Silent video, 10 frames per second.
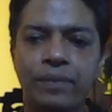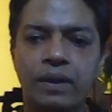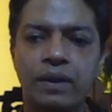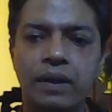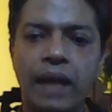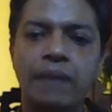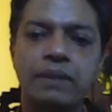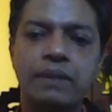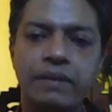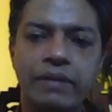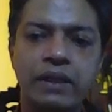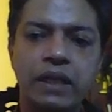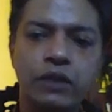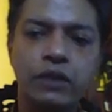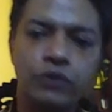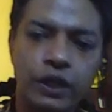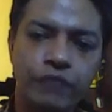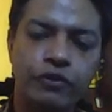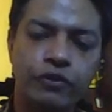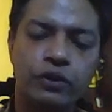Line number 17 to
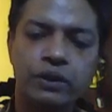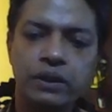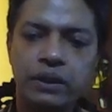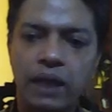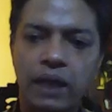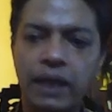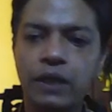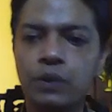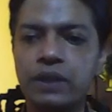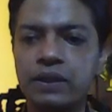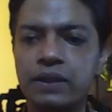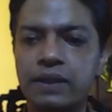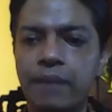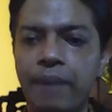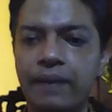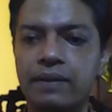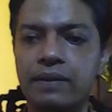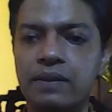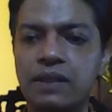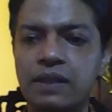24 again uses the same pattern,
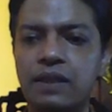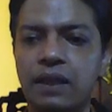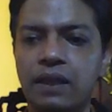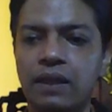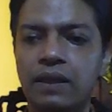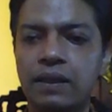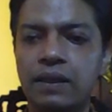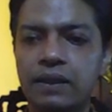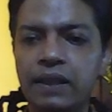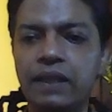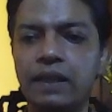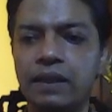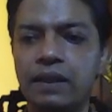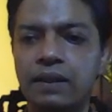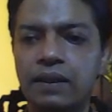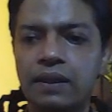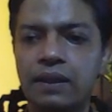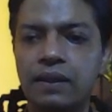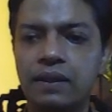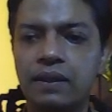C, C, D, D,
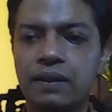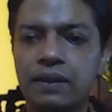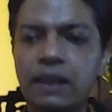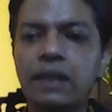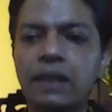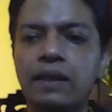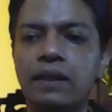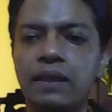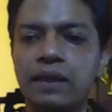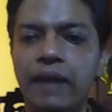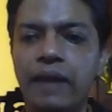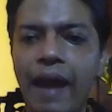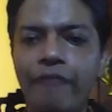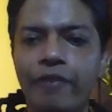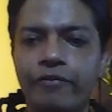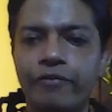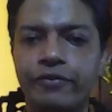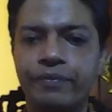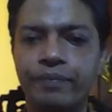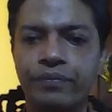E, F, F.
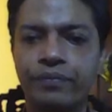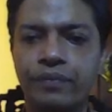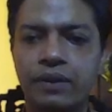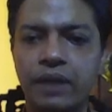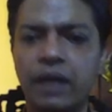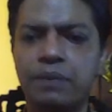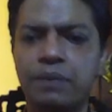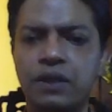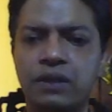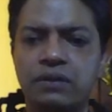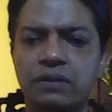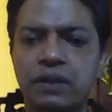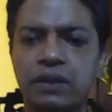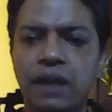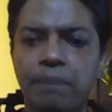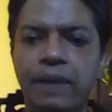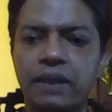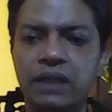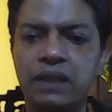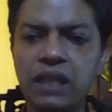The eruption, the
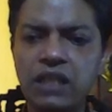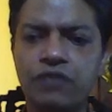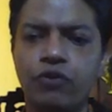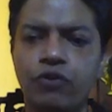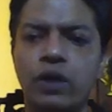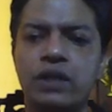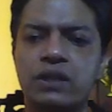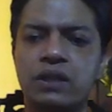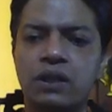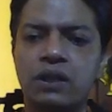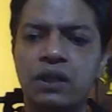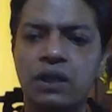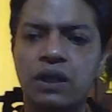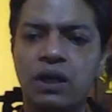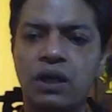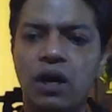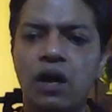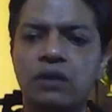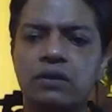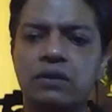couplet, each focus
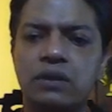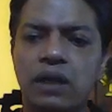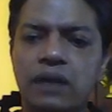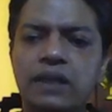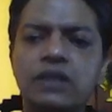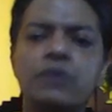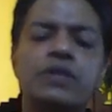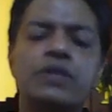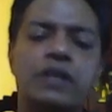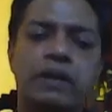on a distinguishable